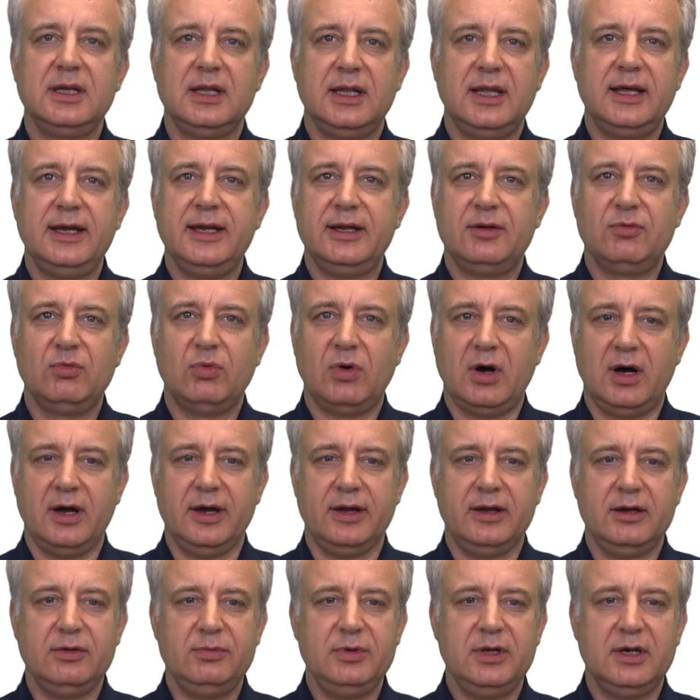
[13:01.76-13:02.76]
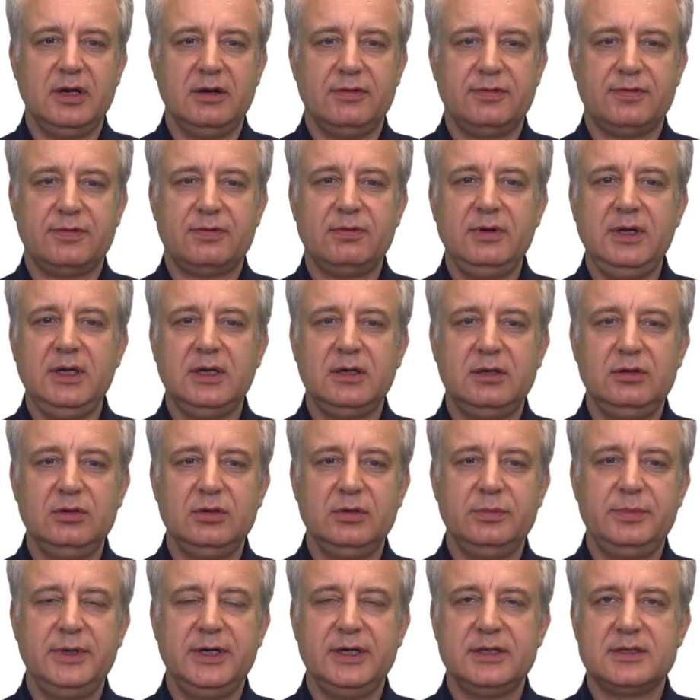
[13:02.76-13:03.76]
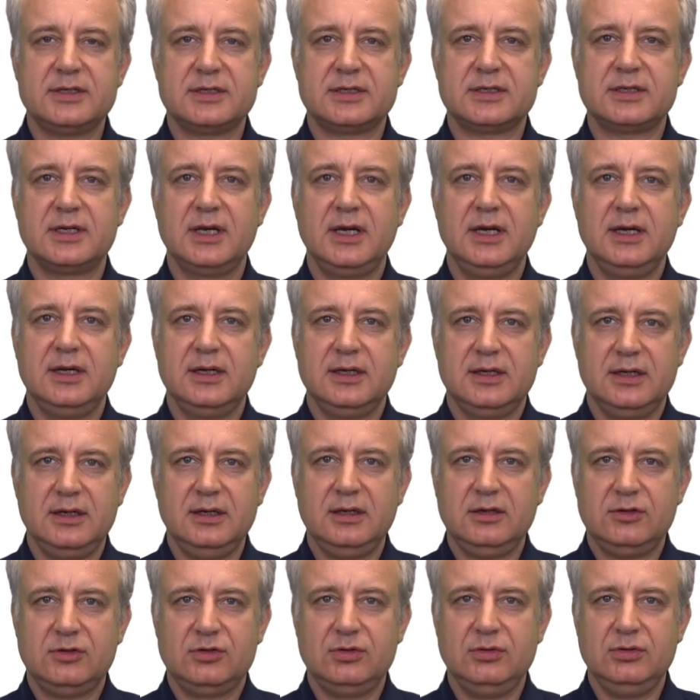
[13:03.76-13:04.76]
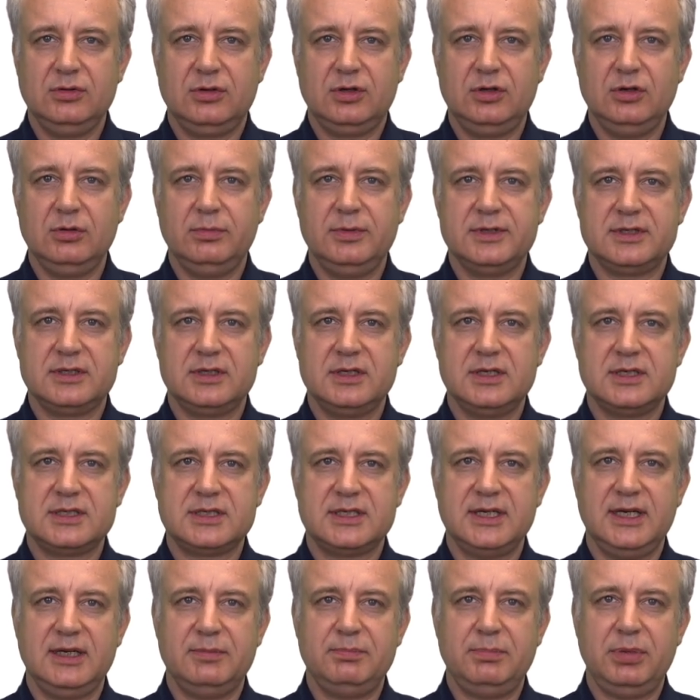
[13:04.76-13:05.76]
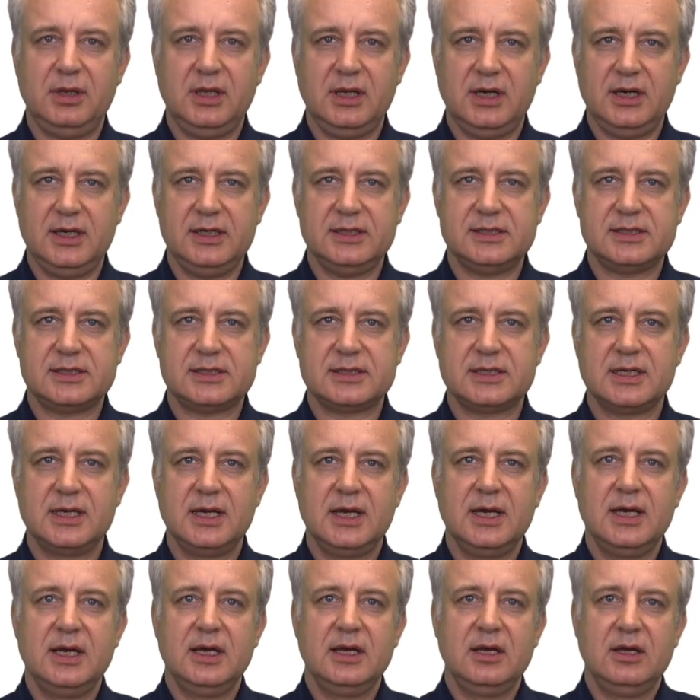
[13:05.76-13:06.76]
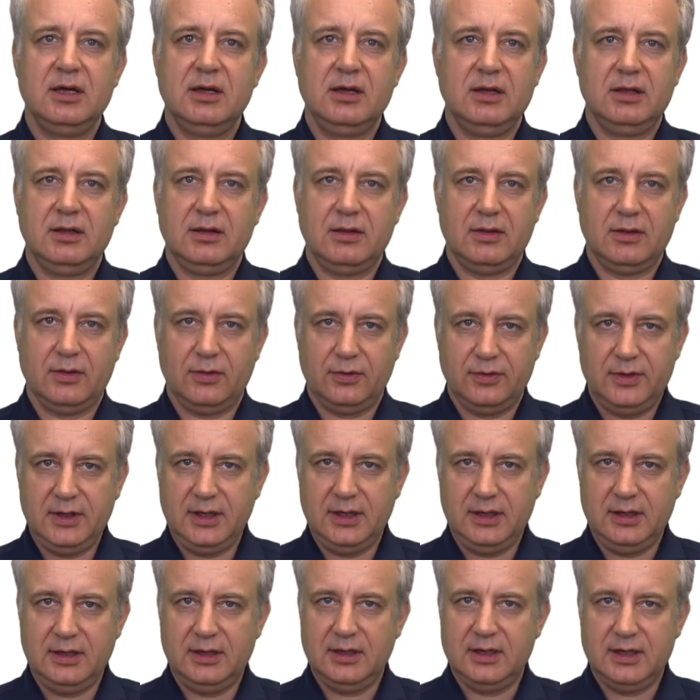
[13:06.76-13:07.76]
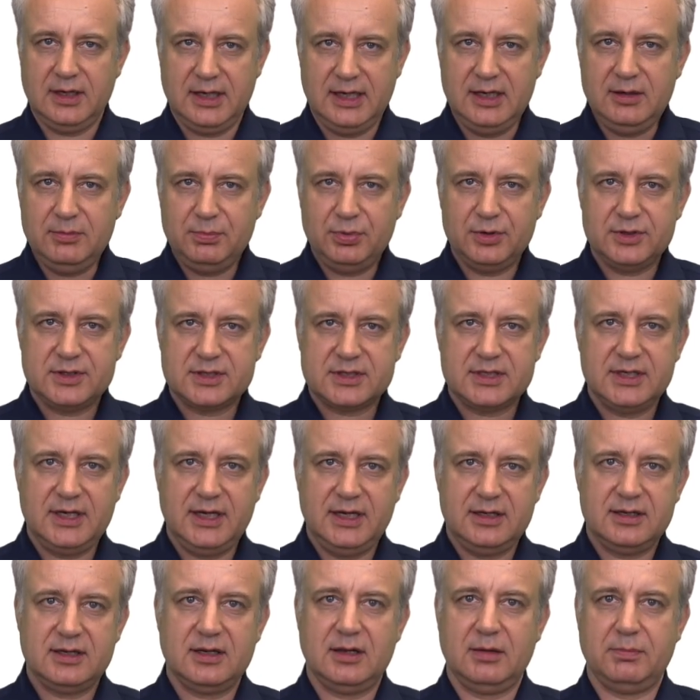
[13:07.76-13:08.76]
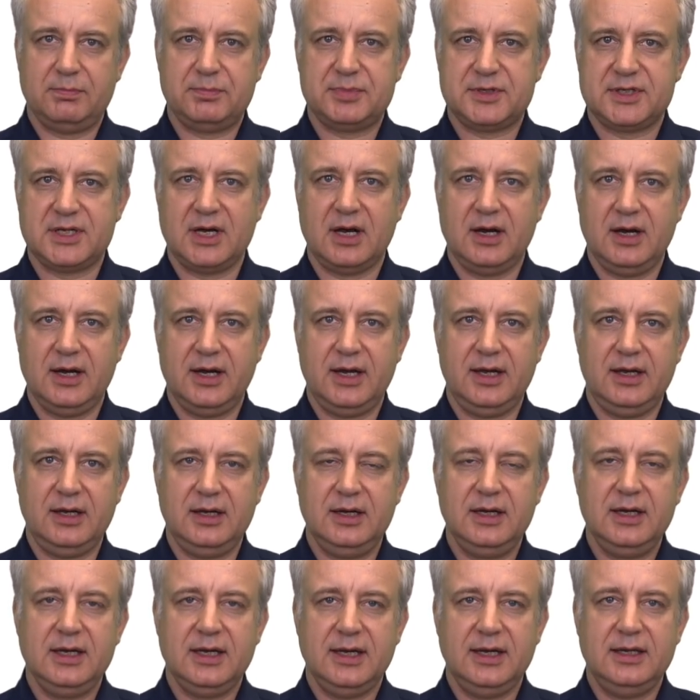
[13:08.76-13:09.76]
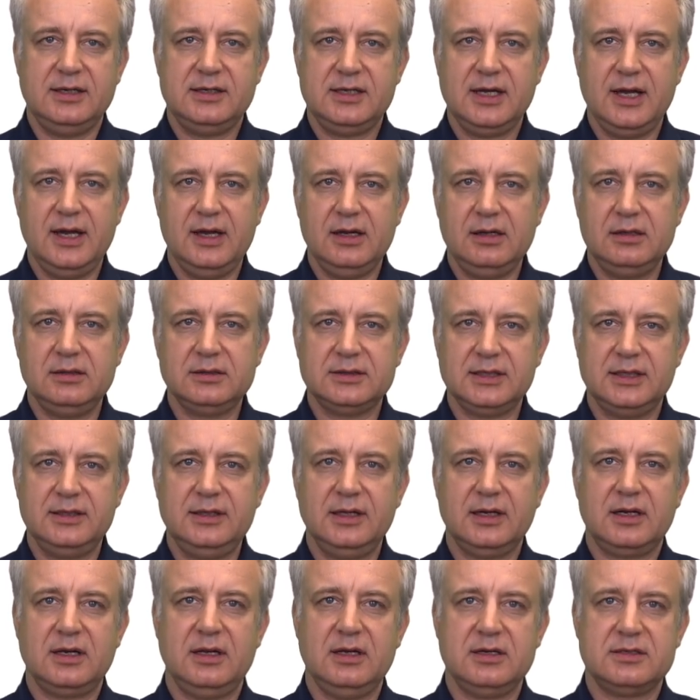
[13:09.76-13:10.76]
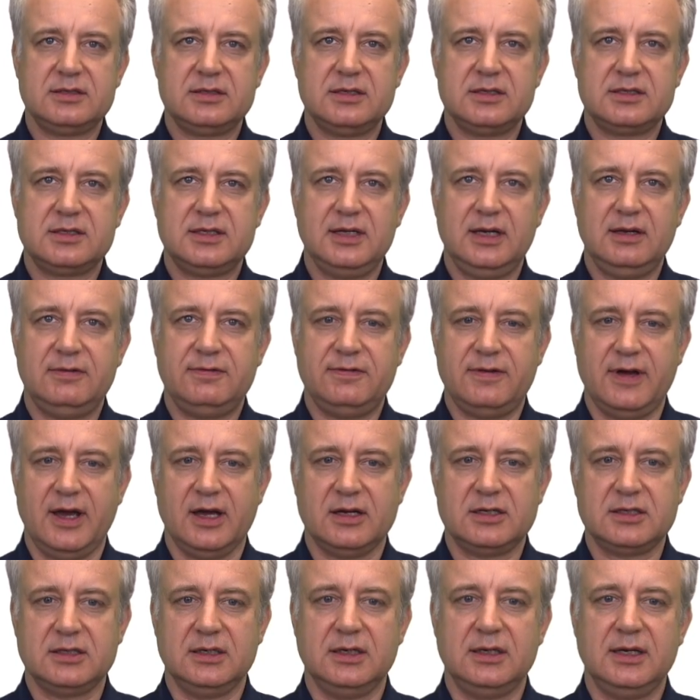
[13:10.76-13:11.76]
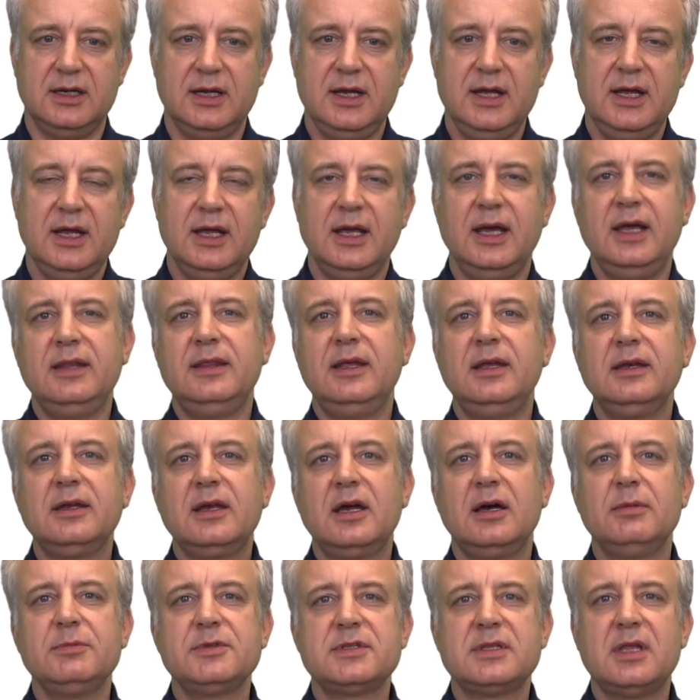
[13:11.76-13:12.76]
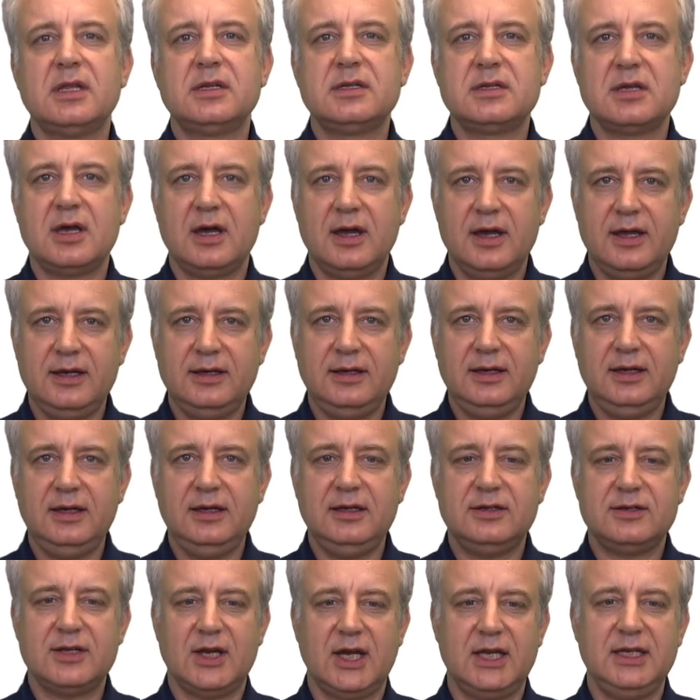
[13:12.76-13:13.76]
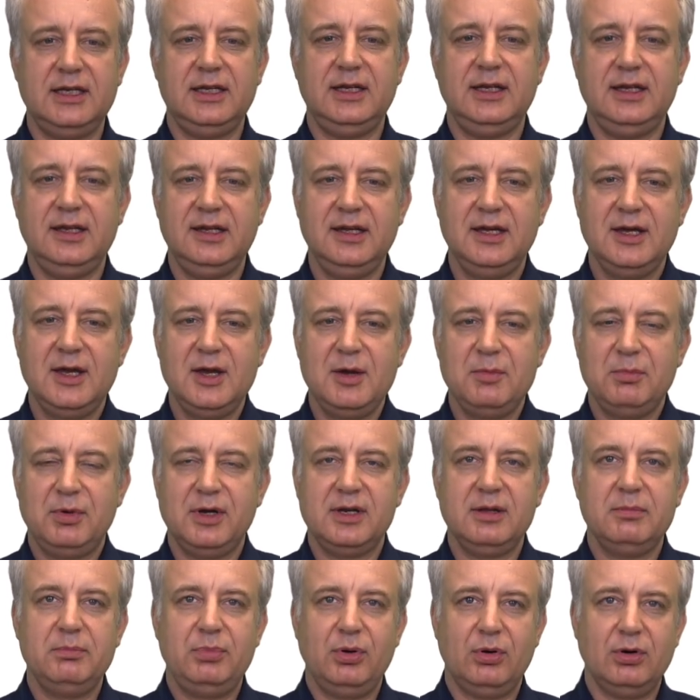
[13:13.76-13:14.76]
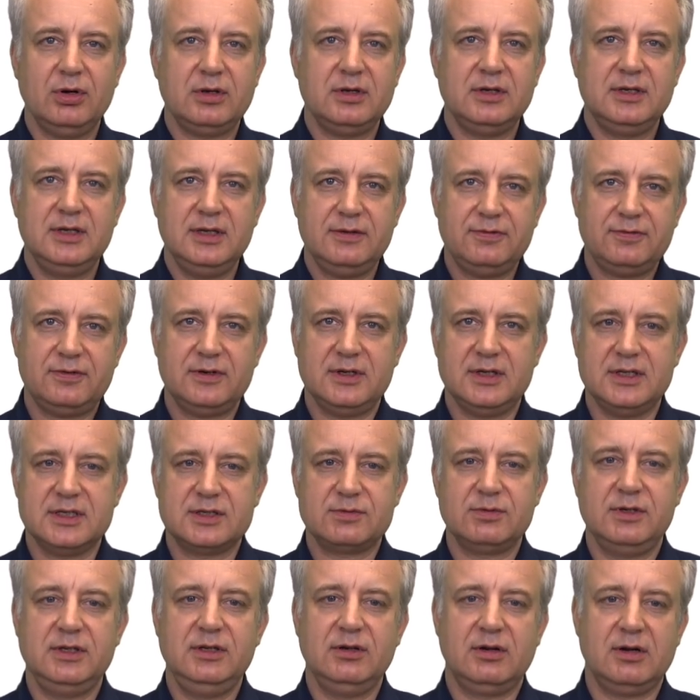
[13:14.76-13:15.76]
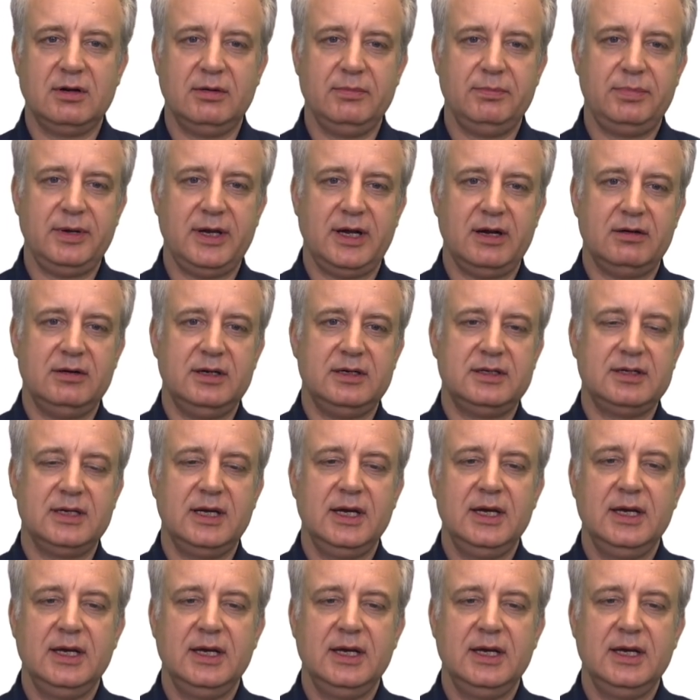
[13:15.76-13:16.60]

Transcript: like wire. We have 3 qubits, 2 qubits in the state plus, the input state, psi, entangled in the cluster state fashion. And then comes the tiny, tiny but important difference when you compare it